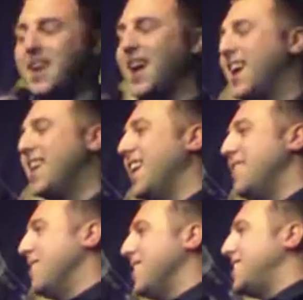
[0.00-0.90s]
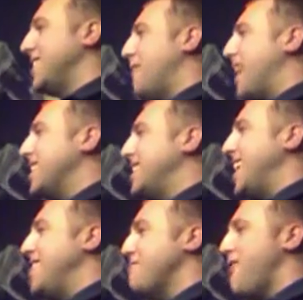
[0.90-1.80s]
He works in
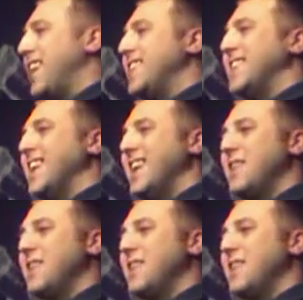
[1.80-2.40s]
magazine writing.